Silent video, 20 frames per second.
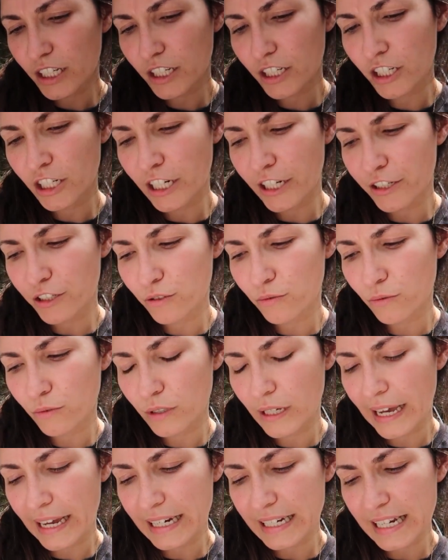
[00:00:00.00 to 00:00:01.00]
you know, you
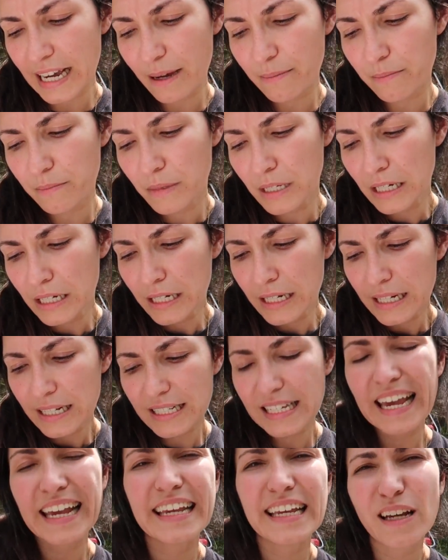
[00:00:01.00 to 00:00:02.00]
end up
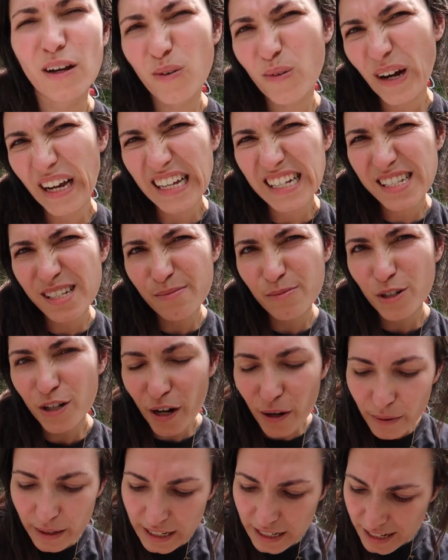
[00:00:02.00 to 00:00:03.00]
taking away some
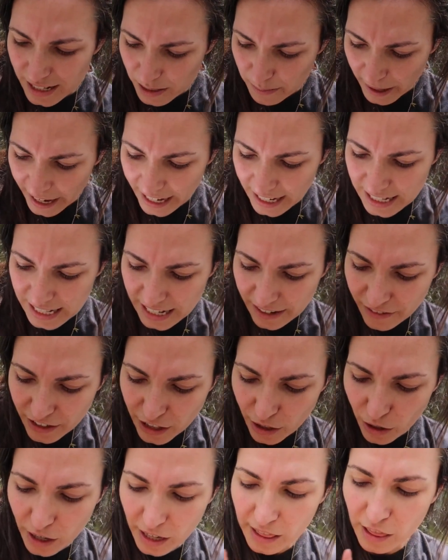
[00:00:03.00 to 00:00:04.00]
growing space, even
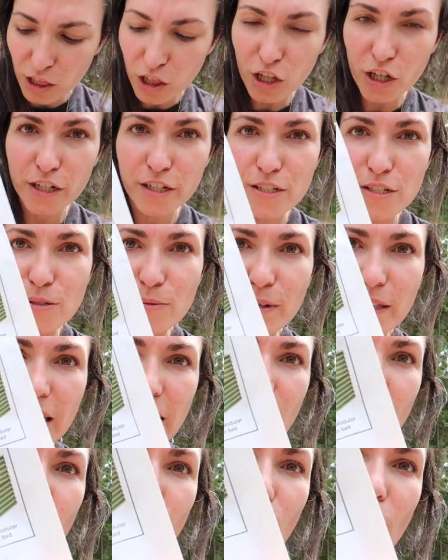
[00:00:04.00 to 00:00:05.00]
though it looks really
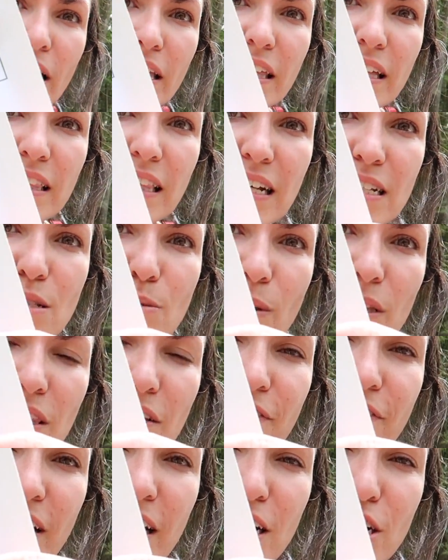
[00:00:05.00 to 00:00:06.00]
cool. I think that's what the
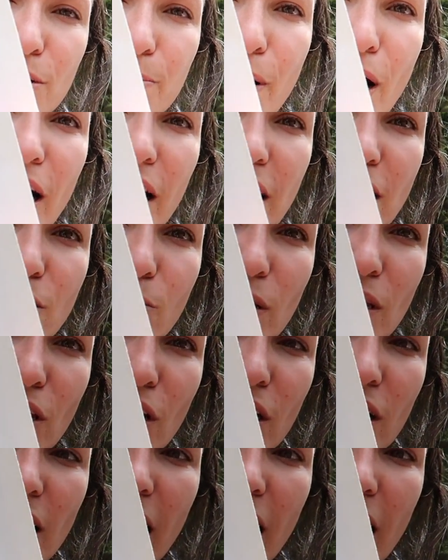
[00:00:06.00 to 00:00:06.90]
finished product would look